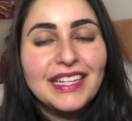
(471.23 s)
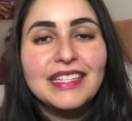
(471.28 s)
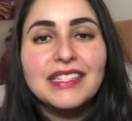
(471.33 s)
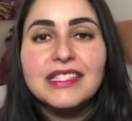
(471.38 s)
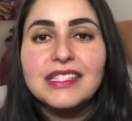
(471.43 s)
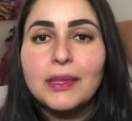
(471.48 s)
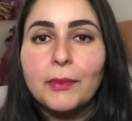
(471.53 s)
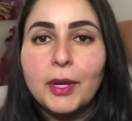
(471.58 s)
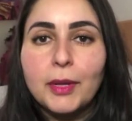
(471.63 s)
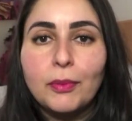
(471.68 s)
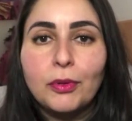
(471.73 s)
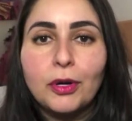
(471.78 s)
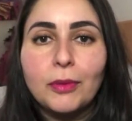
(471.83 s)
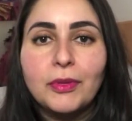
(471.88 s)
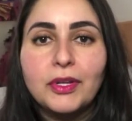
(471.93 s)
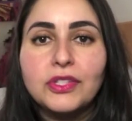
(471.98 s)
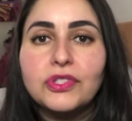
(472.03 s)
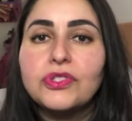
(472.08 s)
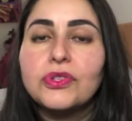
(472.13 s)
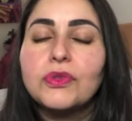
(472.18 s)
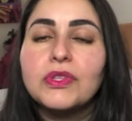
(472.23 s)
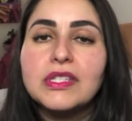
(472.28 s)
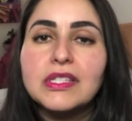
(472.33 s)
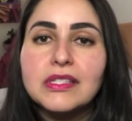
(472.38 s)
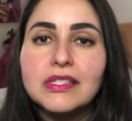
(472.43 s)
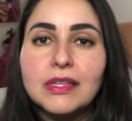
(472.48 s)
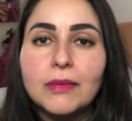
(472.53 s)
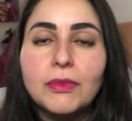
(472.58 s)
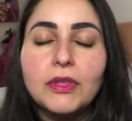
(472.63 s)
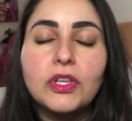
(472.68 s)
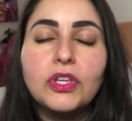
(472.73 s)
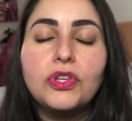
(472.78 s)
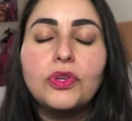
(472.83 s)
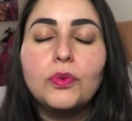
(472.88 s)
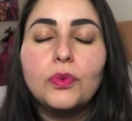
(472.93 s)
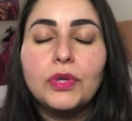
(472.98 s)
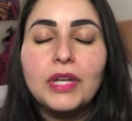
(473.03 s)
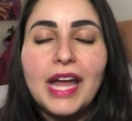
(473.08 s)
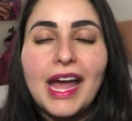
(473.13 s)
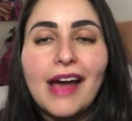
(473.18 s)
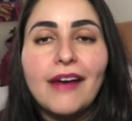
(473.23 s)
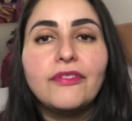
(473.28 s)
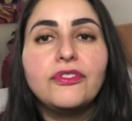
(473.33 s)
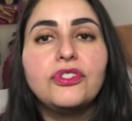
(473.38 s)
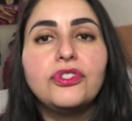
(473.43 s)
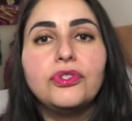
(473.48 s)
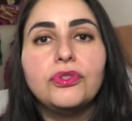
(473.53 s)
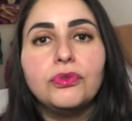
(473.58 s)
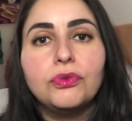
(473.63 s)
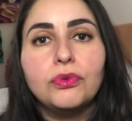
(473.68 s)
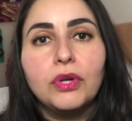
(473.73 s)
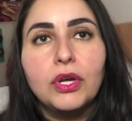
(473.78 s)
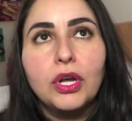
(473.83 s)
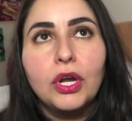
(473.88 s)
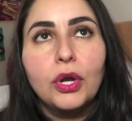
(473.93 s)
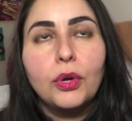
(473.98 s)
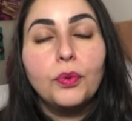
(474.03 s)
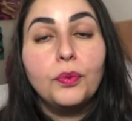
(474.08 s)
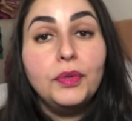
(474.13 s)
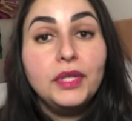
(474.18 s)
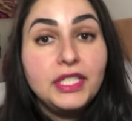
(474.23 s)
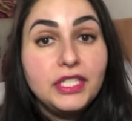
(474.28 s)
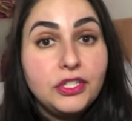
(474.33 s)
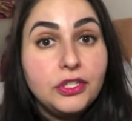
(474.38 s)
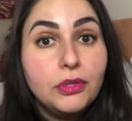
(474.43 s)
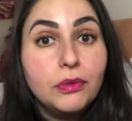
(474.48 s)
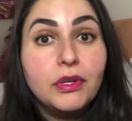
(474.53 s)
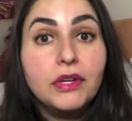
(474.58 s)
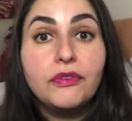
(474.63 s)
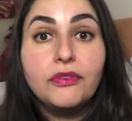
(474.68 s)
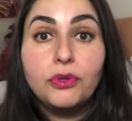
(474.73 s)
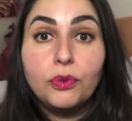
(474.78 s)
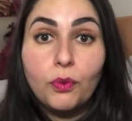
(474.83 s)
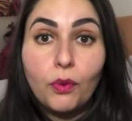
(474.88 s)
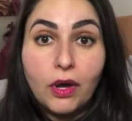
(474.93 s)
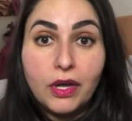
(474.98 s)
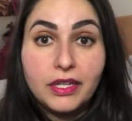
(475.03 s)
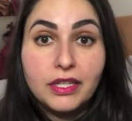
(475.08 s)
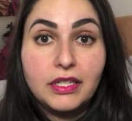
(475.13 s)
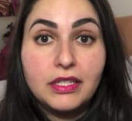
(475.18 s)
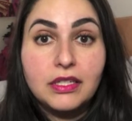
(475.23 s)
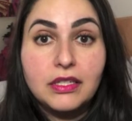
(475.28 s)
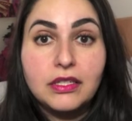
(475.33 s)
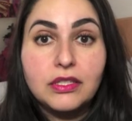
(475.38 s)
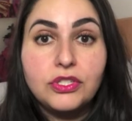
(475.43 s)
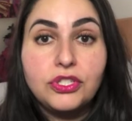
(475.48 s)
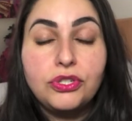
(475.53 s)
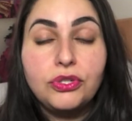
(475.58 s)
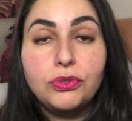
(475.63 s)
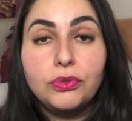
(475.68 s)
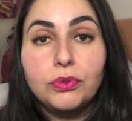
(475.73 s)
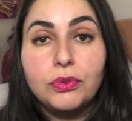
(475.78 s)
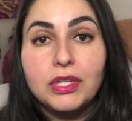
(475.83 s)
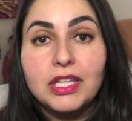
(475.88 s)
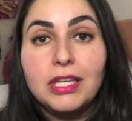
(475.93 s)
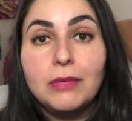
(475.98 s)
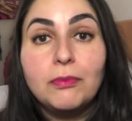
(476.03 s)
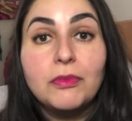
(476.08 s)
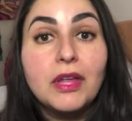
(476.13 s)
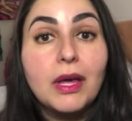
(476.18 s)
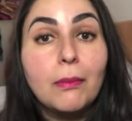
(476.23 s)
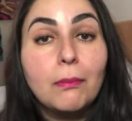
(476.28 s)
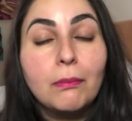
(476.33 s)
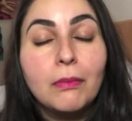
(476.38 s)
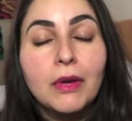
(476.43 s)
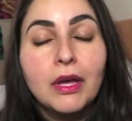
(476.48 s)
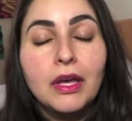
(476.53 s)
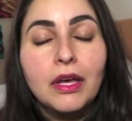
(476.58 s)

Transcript: It is semi-permanent. So this is something you would have to redo if you wanted to keep them,